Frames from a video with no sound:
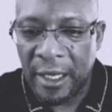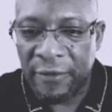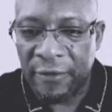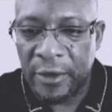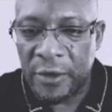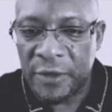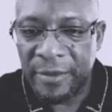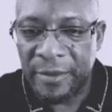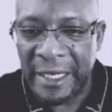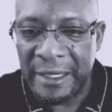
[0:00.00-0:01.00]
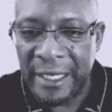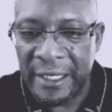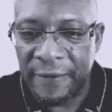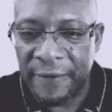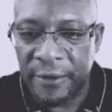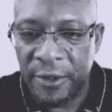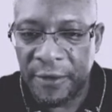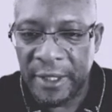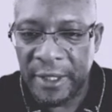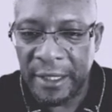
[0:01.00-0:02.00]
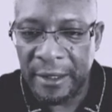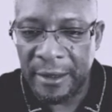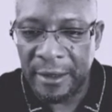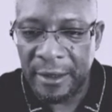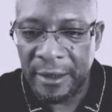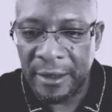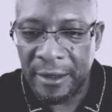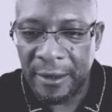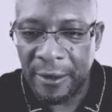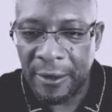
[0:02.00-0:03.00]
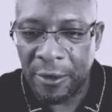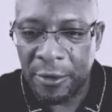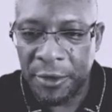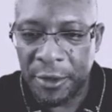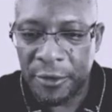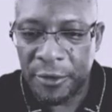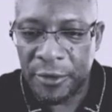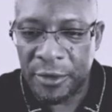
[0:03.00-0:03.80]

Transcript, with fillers: I've lost my knight for nothing. Or not.